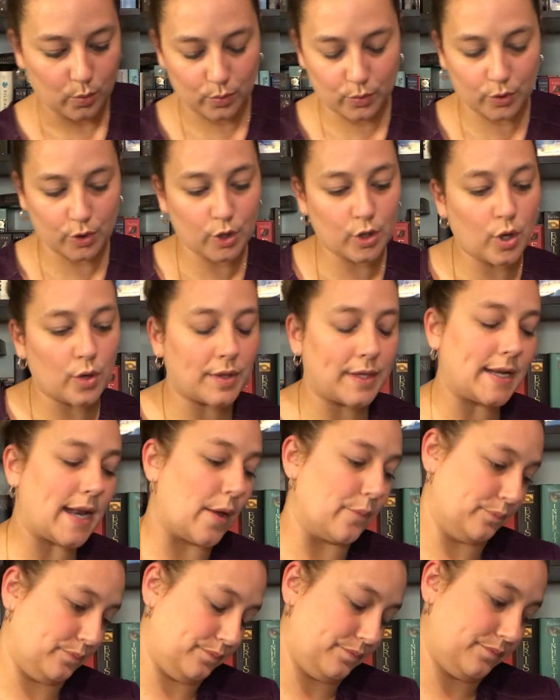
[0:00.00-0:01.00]
Ruger, go lay
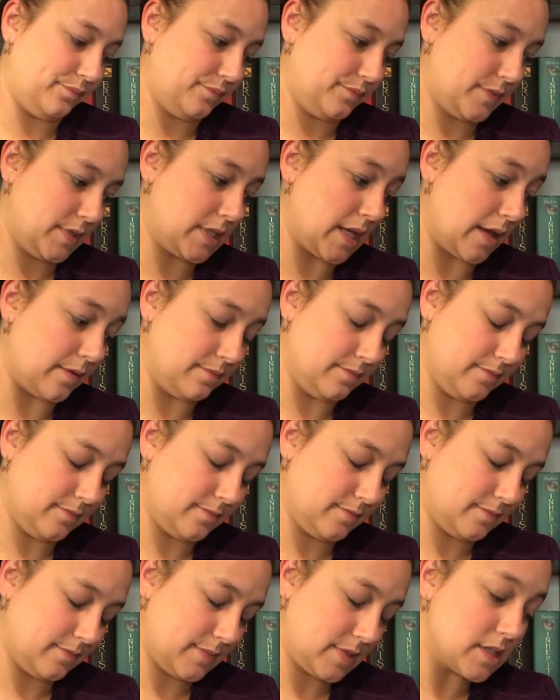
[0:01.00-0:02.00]
down. Son,
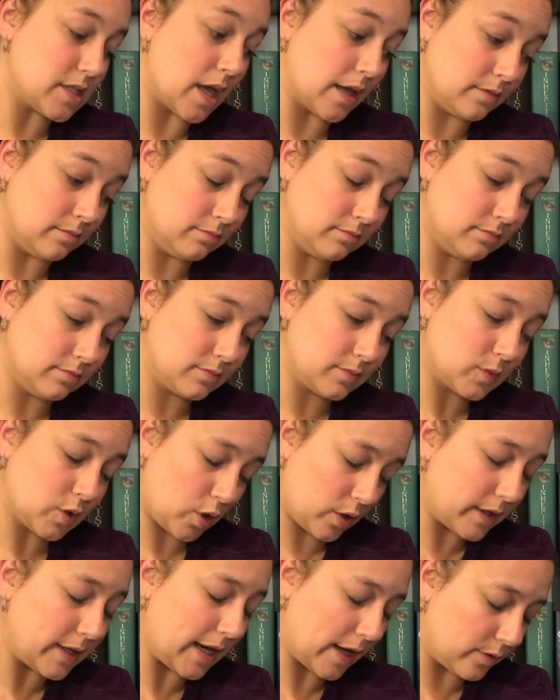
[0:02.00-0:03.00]
go lay down.
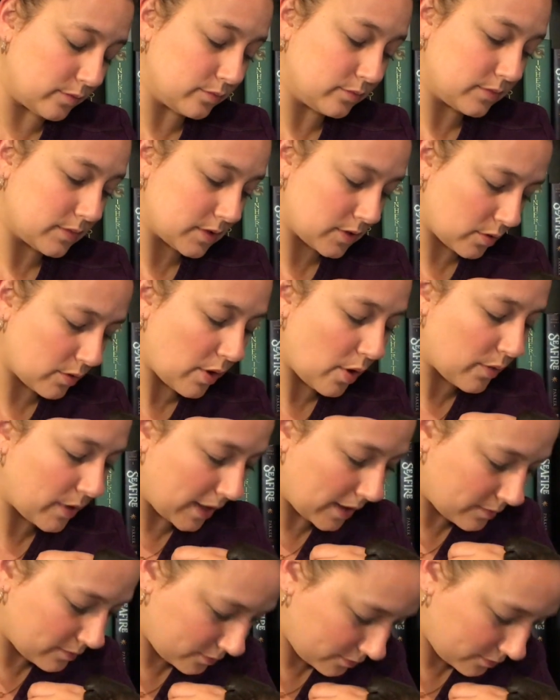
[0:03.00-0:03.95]
Okay.